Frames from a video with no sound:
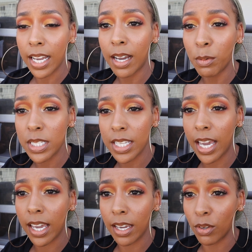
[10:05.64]
Like I was
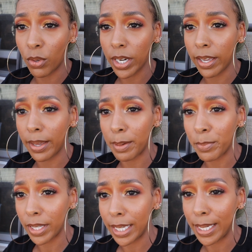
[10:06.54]
saying, ignore
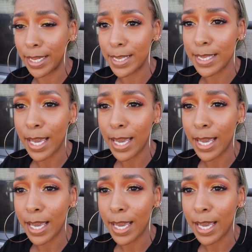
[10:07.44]
him, please.